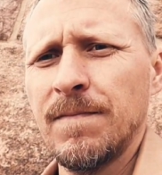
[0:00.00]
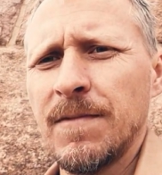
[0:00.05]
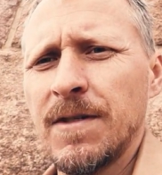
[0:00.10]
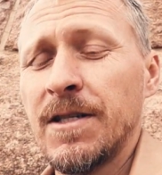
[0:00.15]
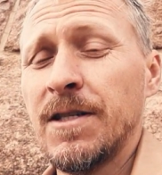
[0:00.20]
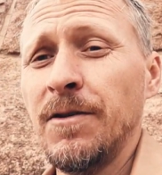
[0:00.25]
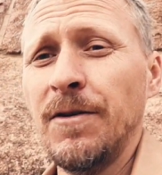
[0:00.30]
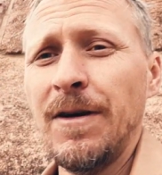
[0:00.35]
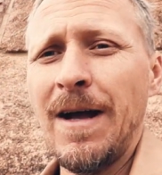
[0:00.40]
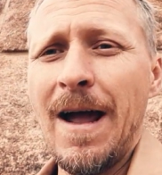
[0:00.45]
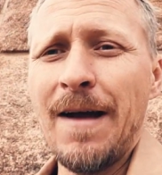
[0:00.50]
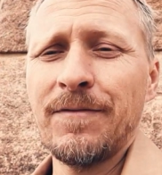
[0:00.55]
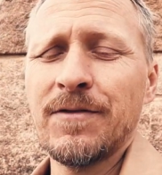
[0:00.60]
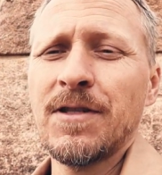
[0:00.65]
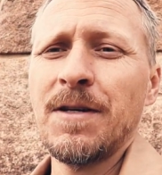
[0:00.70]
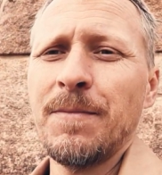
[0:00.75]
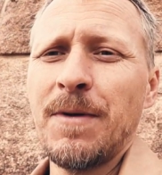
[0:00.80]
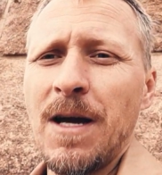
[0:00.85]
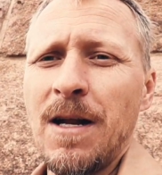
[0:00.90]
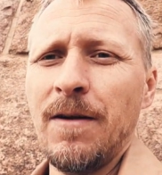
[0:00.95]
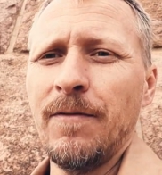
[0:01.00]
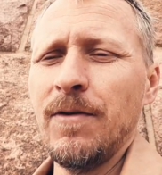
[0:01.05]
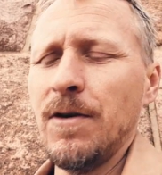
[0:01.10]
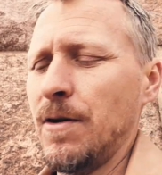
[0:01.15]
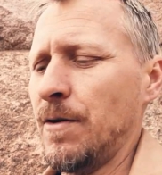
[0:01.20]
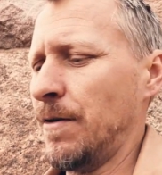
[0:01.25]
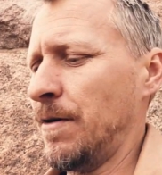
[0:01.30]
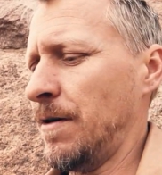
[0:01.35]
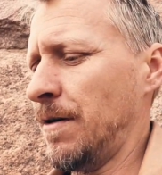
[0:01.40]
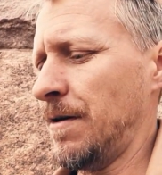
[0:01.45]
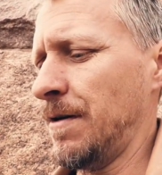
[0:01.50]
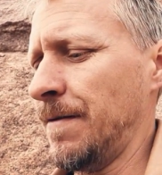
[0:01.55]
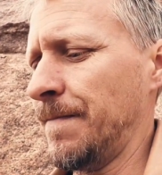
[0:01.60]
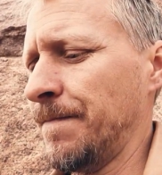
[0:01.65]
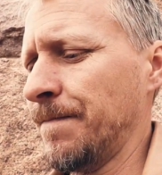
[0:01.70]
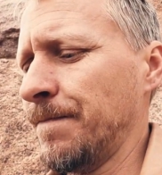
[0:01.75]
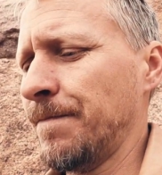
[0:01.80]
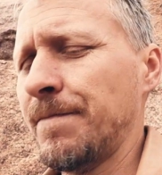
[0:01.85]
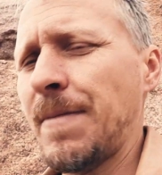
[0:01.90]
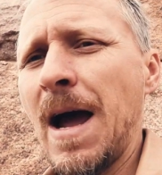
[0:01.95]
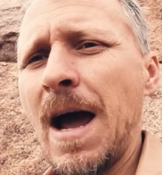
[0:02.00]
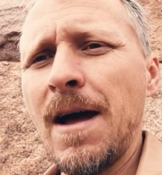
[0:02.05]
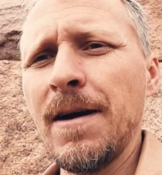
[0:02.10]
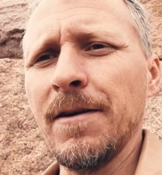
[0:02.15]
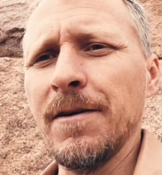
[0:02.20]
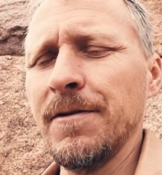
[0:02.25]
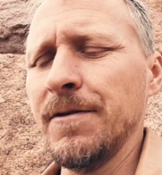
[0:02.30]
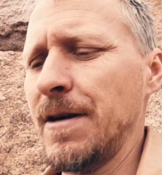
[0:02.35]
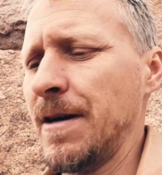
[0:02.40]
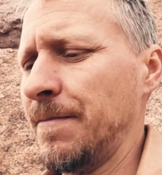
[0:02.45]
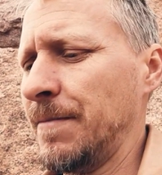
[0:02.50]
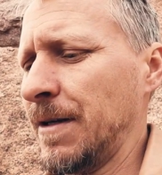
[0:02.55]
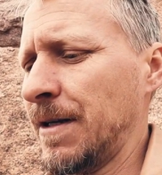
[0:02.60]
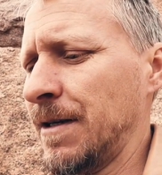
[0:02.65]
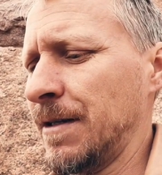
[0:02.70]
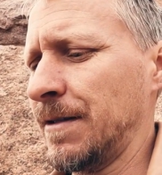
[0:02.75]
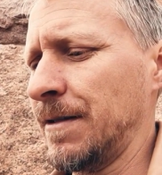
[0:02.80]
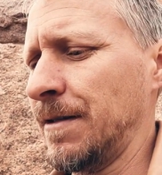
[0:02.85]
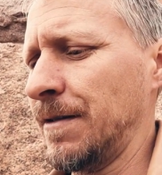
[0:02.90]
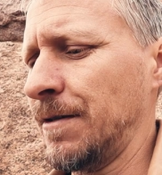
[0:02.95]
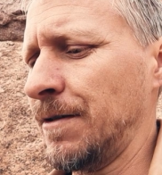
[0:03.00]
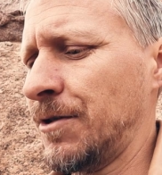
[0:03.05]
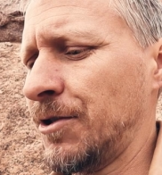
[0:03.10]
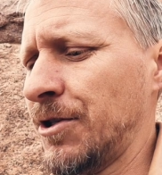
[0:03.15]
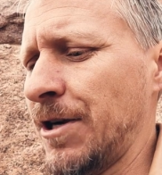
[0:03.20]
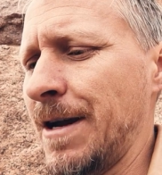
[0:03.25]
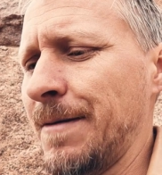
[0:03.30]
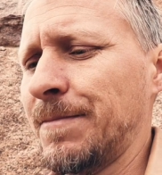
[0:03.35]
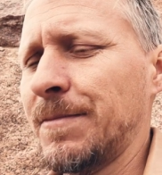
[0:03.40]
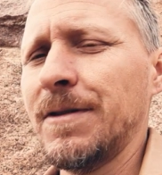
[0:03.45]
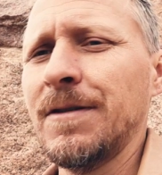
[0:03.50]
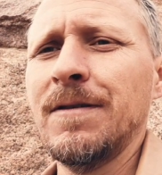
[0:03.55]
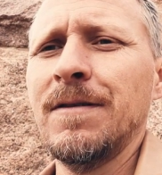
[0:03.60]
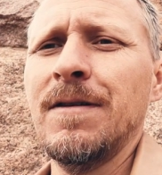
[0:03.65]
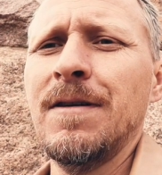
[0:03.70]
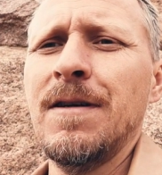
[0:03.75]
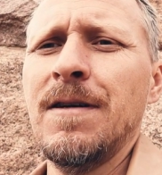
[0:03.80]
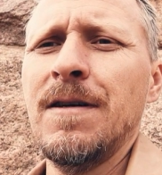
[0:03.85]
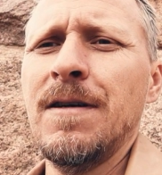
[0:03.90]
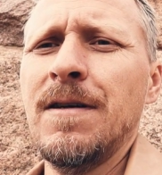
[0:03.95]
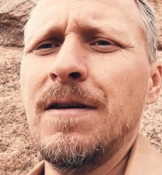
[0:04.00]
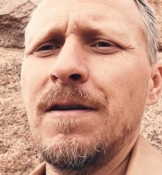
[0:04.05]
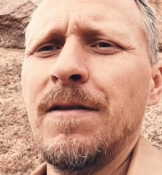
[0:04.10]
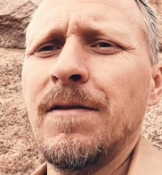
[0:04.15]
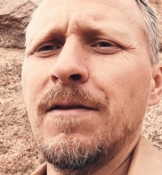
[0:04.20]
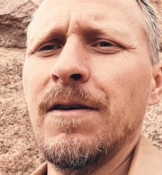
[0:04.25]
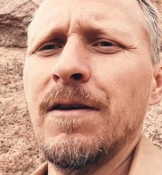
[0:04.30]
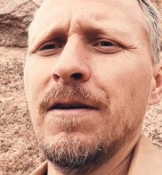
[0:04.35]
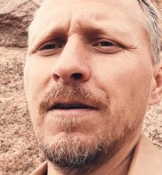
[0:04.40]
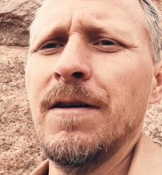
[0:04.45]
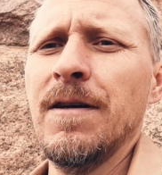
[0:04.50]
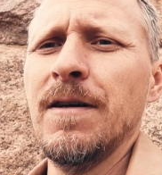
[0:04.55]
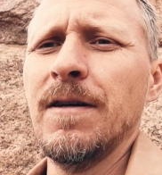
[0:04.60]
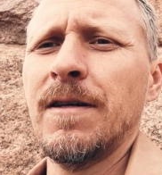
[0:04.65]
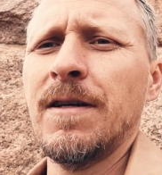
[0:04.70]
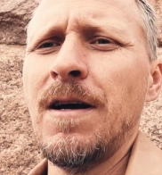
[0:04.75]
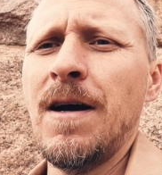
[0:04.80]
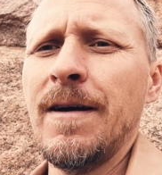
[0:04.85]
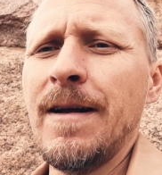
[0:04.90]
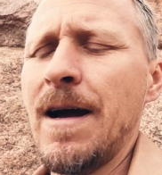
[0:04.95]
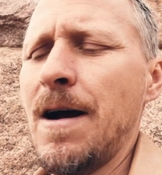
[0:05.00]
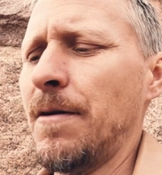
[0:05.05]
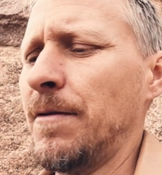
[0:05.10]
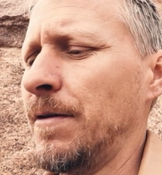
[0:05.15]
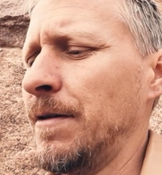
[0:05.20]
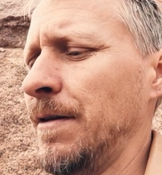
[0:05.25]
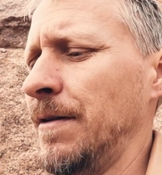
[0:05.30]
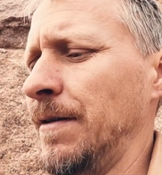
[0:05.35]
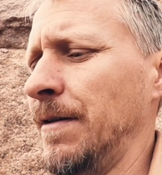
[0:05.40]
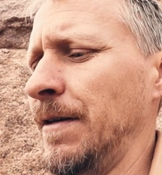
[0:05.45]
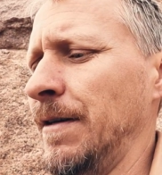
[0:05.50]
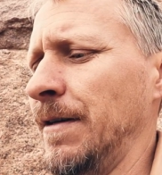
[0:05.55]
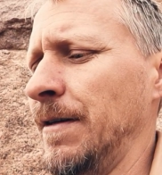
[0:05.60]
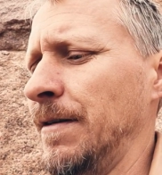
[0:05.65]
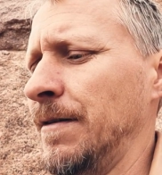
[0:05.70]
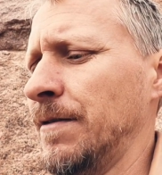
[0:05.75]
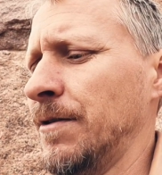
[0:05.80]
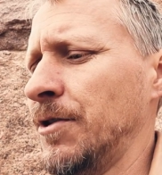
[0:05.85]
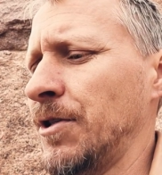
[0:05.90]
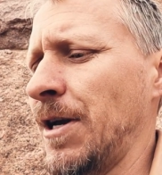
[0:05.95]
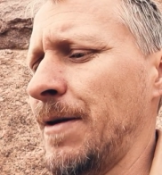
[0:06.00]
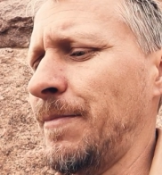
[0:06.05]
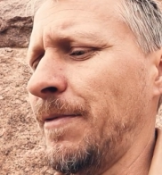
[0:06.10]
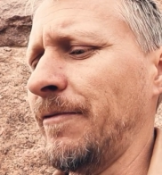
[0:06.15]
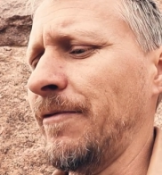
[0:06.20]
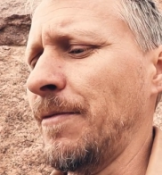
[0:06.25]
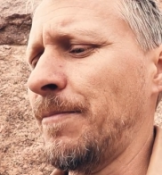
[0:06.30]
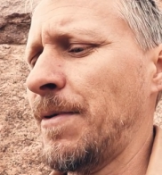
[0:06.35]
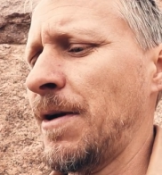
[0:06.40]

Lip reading: still have some kind of a pattern, right? Because they're shaped, they're cut out in the shape of a